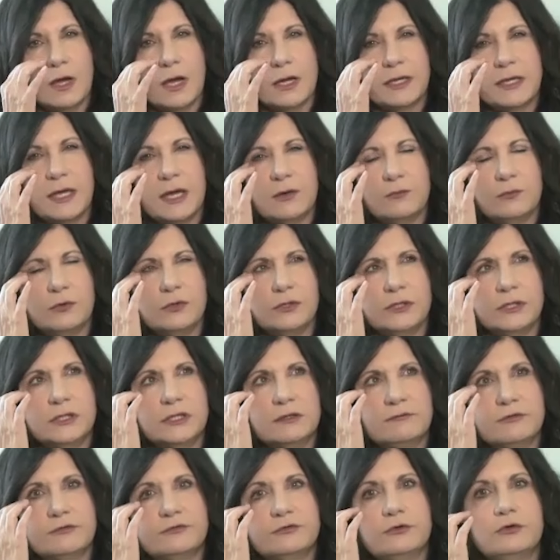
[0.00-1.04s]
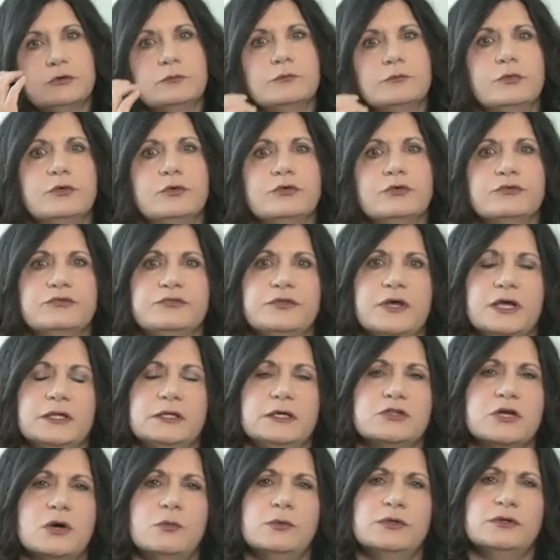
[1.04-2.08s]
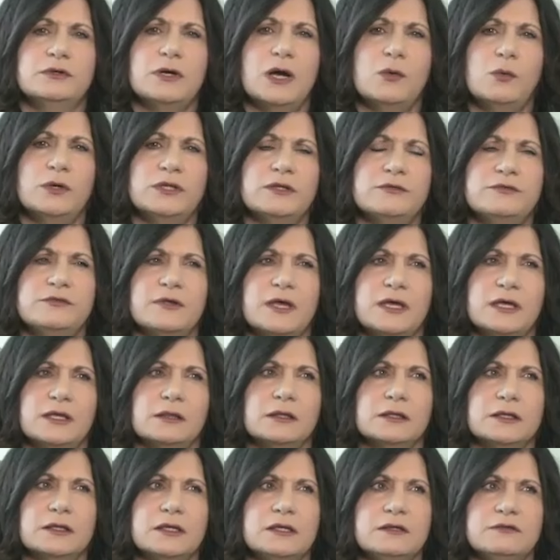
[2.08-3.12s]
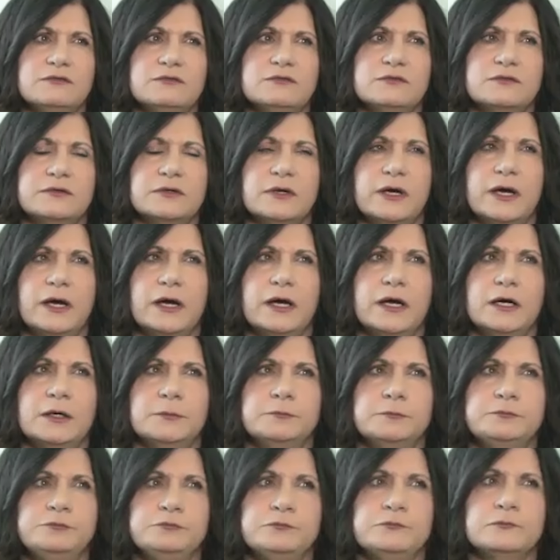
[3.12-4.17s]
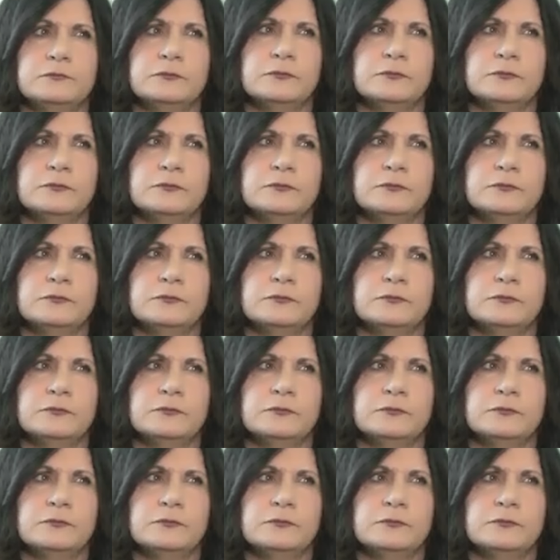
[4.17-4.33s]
I can't really give a certain percentage. I want to say at least, I